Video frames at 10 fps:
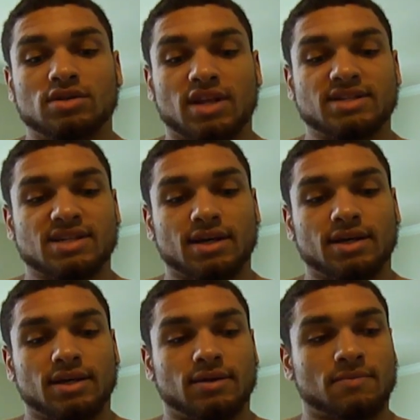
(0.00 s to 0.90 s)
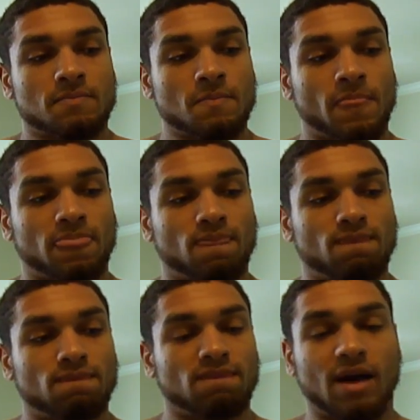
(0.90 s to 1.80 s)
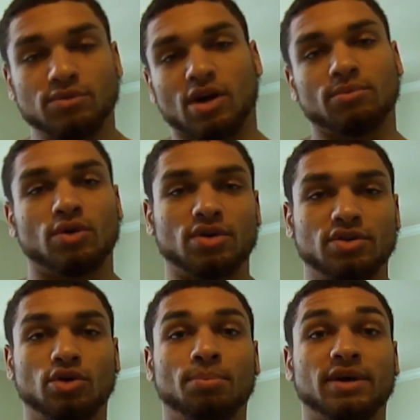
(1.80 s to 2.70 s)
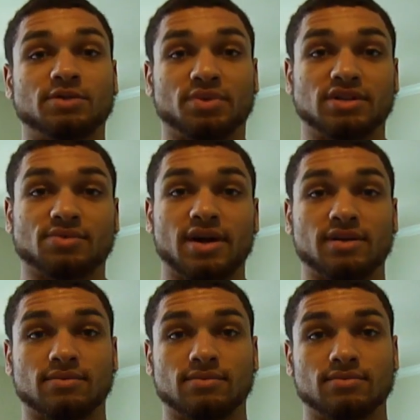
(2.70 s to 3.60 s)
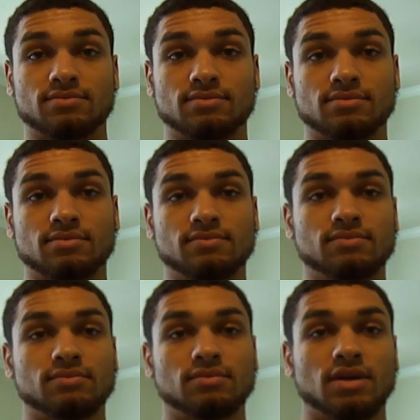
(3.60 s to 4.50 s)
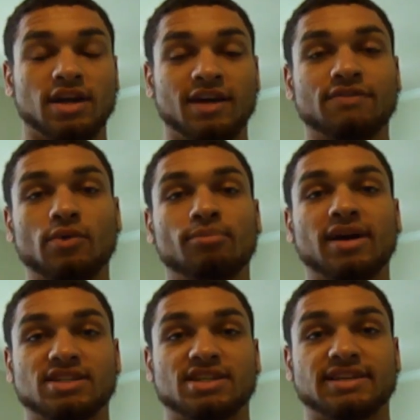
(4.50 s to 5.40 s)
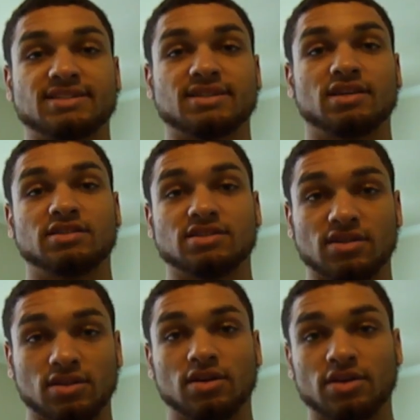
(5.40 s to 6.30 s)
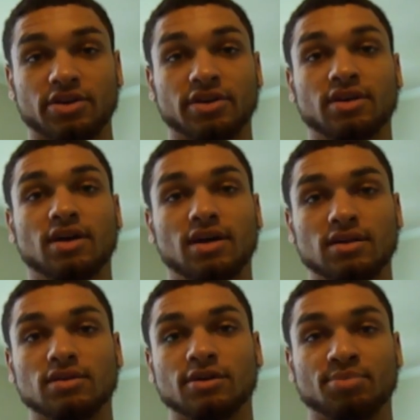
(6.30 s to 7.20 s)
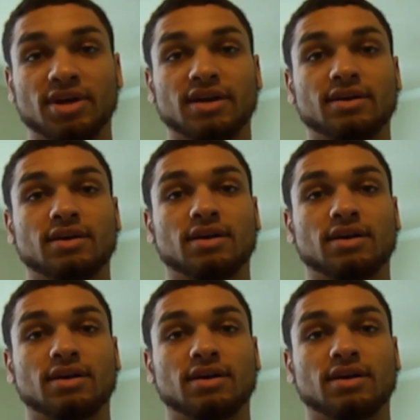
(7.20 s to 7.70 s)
Let's say I'm going to do a bench press, right? If I want my chest to look good, look big,